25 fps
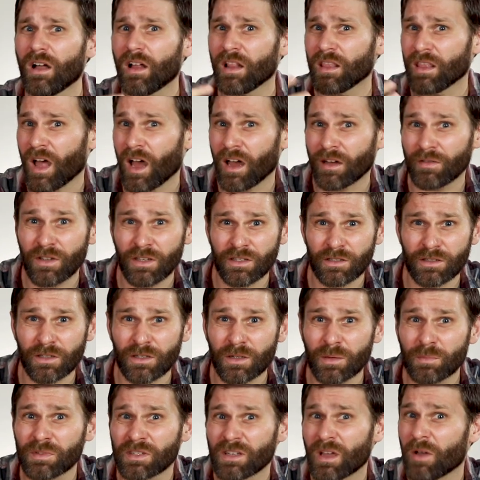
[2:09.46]
A lot of these
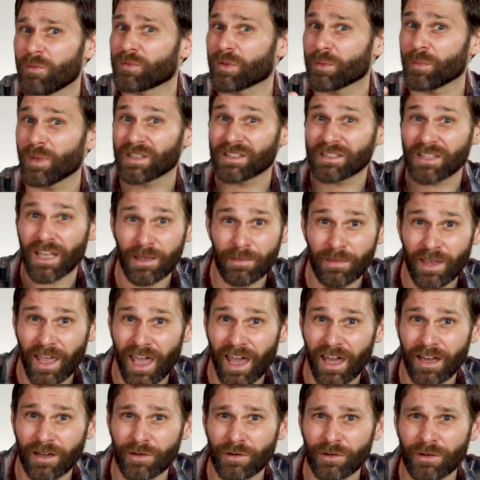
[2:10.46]
herbs come from the same
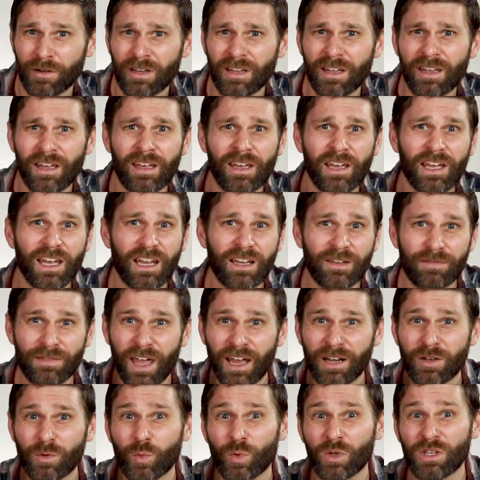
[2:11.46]
category. In
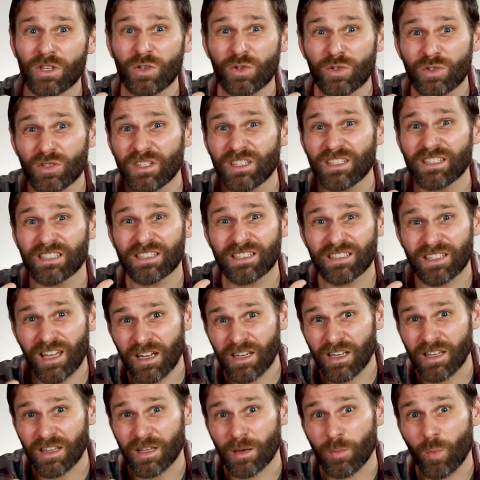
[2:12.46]
fact, we usually
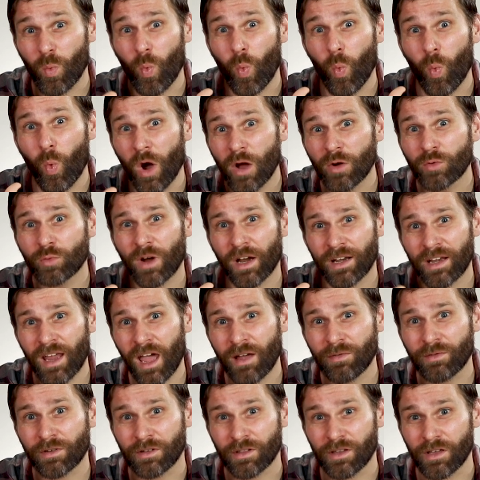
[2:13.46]
study them one right
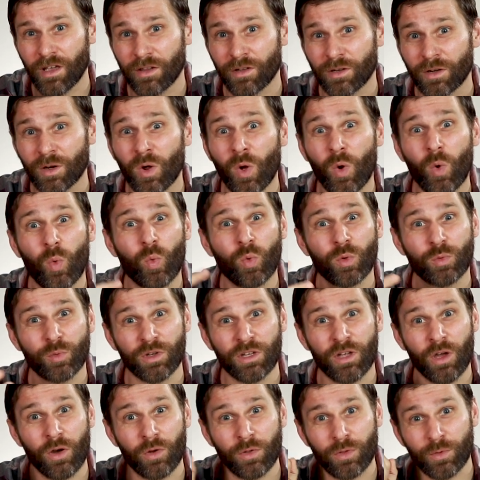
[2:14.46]
after the other when we
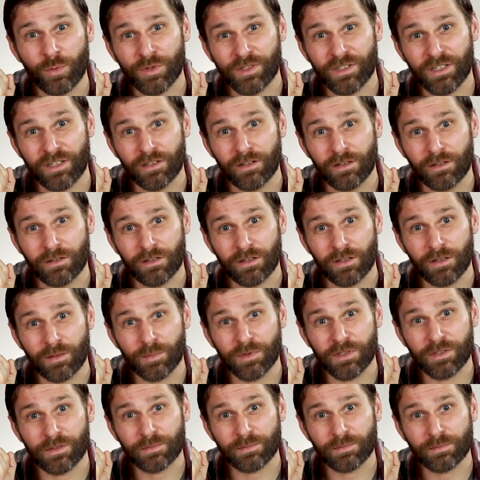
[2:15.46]
go through single
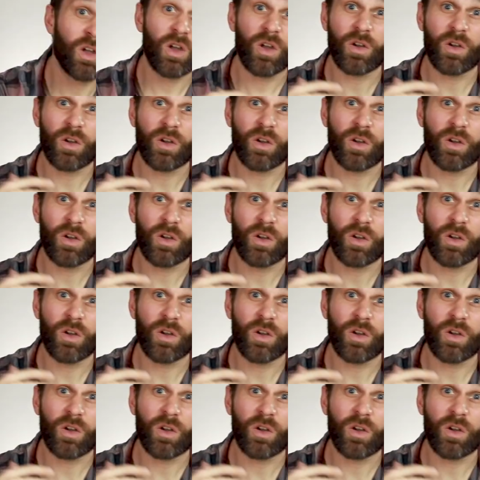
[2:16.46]
herbs.